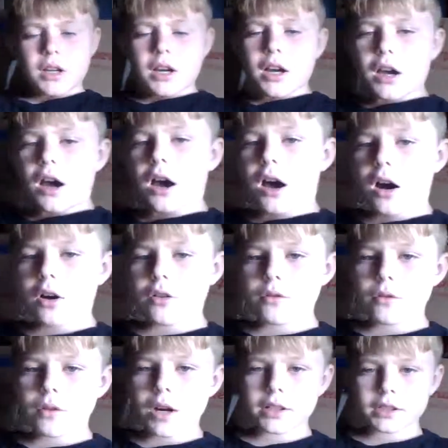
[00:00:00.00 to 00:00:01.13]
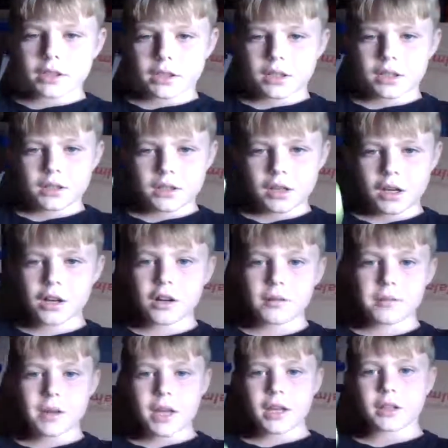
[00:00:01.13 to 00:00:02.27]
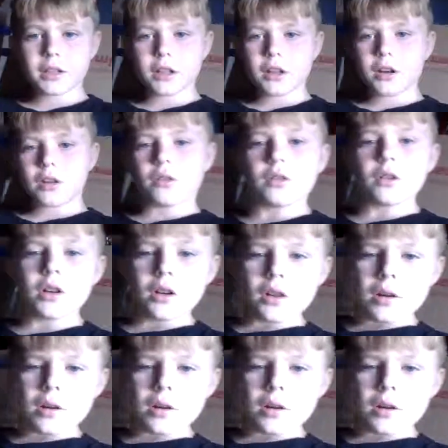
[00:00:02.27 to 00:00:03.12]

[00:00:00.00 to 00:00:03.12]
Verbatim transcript: I always come and go,